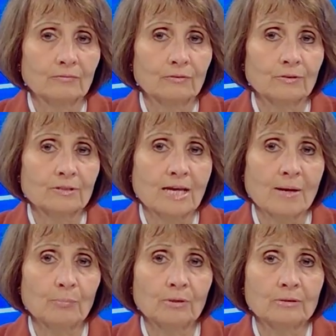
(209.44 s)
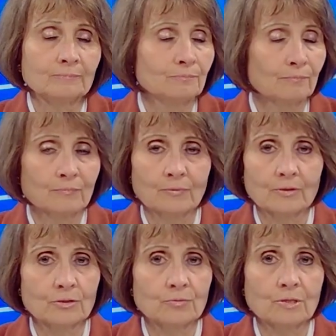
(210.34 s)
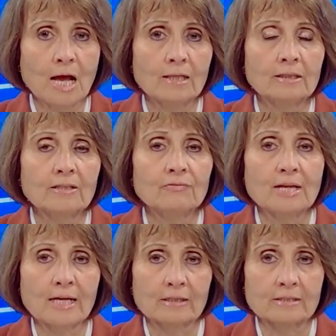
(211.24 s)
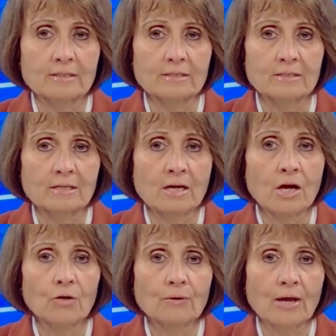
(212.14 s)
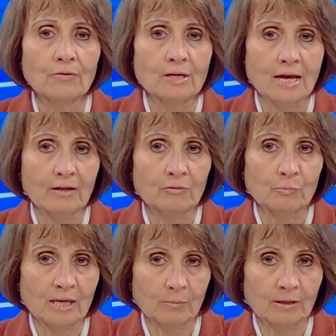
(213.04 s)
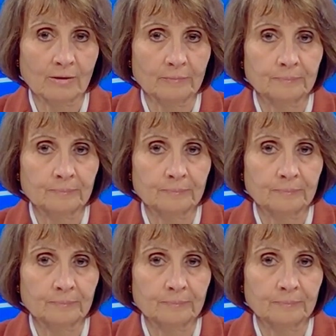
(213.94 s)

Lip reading: For example, do not leave necklaces around the neck of the baby.